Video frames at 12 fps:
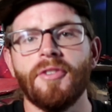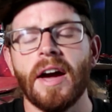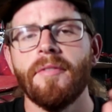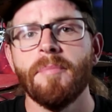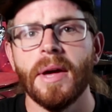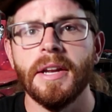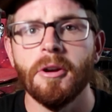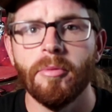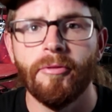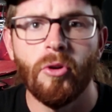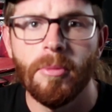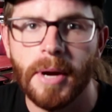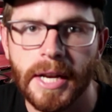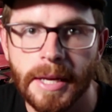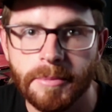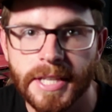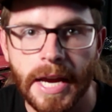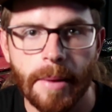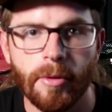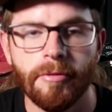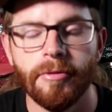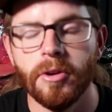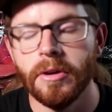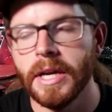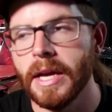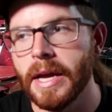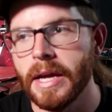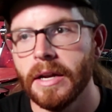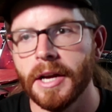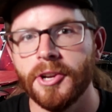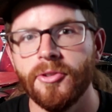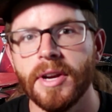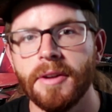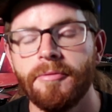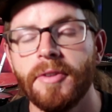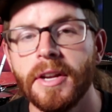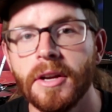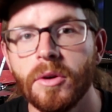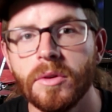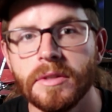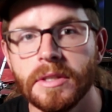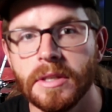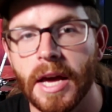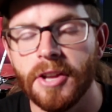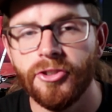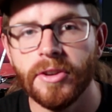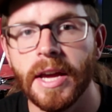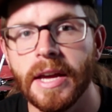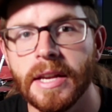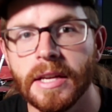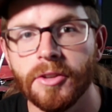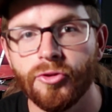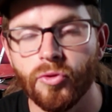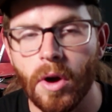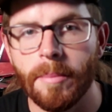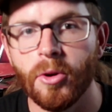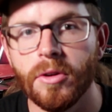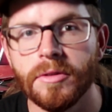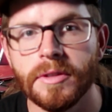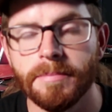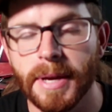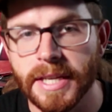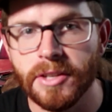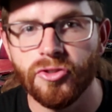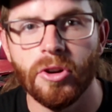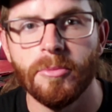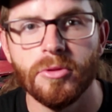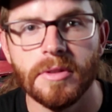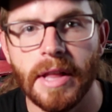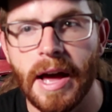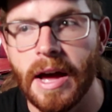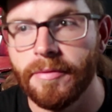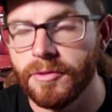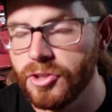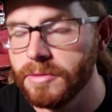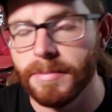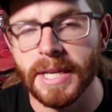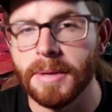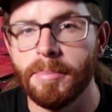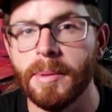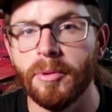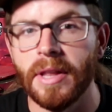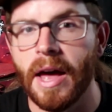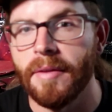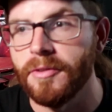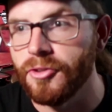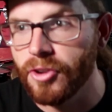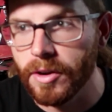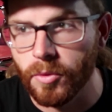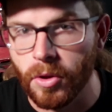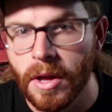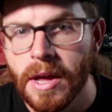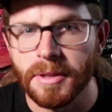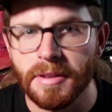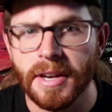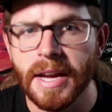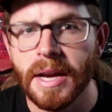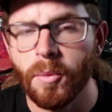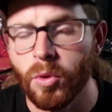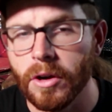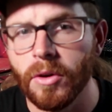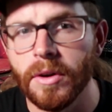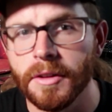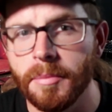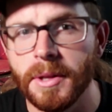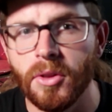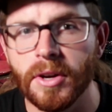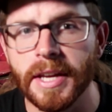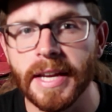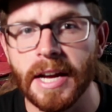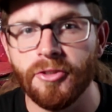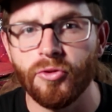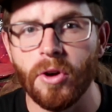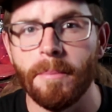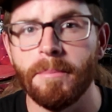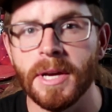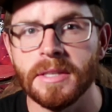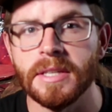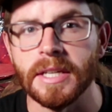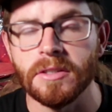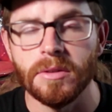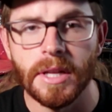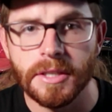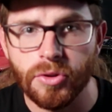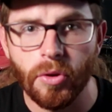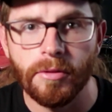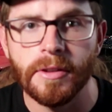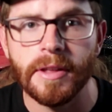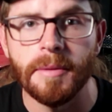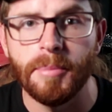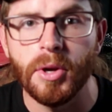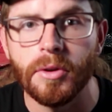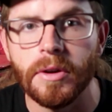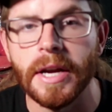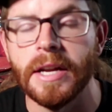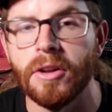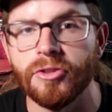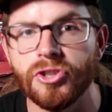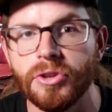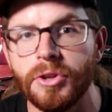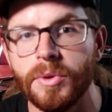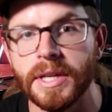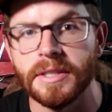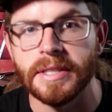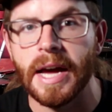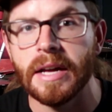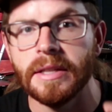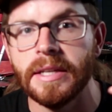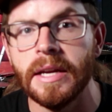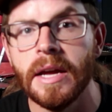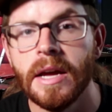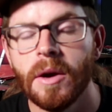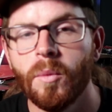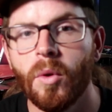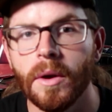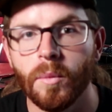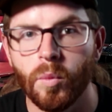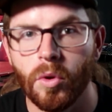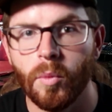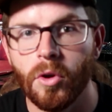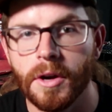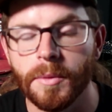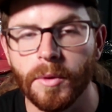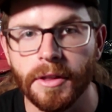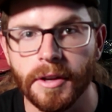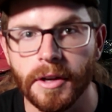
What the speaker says: you haven't been here before, my name's Cameron Fleury and I create videos educating drummers, making drummers laugh, or just making people laugh in general. But today we're going to be looking at drum mixing. So let's go over to the computer and I'll show you exactly what we're working with